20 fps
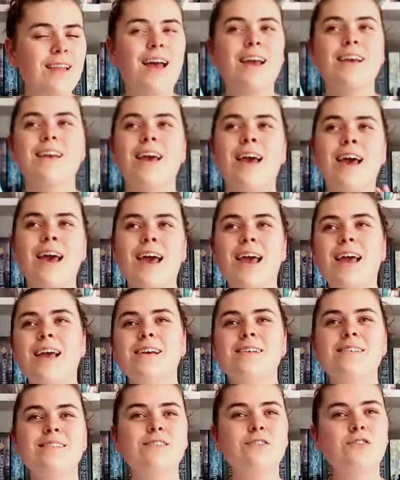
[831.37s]
Like,
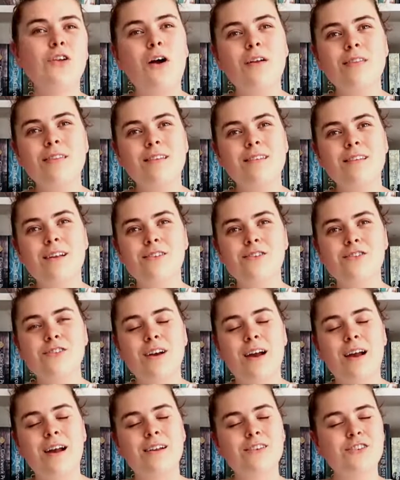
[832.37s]
he is not the
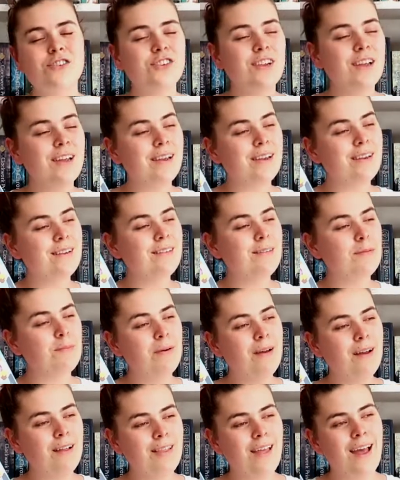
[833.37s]
sunshine she is,
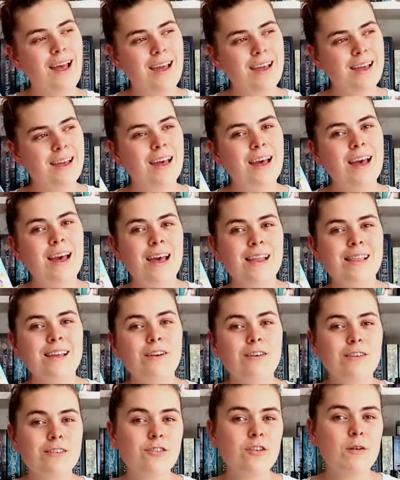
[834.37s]
but like,
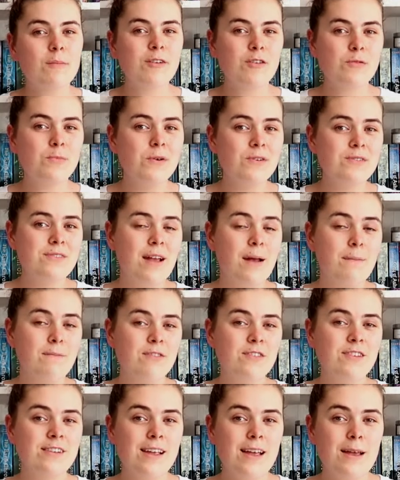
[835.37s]
there is so much more
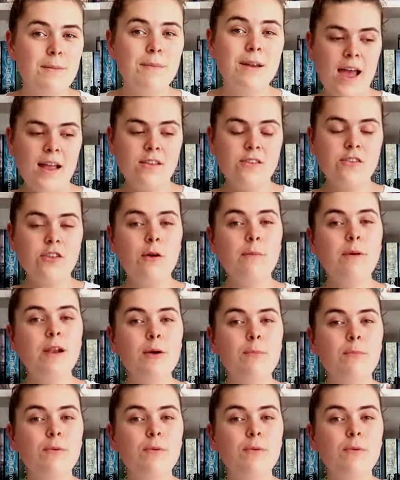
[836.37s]
depth to him. And so many